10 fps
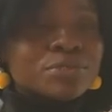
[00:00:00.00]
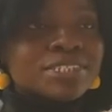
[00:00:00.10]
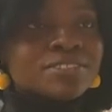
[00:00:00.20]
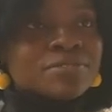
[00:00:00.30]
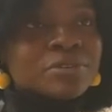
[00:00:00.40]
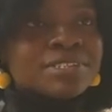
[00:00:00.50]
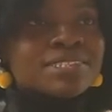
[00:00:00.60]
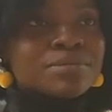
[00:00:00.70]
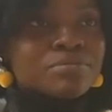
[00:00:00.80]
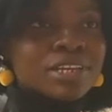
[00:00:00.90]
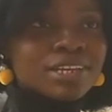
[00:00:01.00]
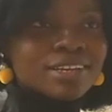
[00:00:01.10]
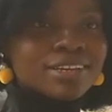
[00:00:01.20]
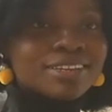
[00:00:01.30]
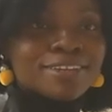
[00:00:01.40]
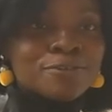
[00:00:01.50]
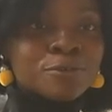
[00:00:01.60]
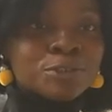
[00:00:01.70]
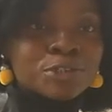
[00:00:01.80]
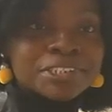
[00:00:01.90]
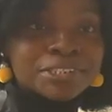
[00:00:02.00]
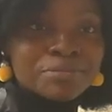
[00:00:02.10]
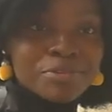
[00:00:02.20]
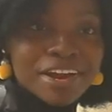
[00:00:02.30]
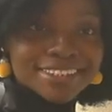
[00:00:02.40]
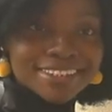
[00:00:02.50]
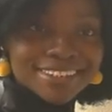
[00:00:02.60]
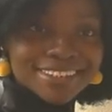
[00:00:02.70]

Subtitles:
To put it very simply, the future is bright.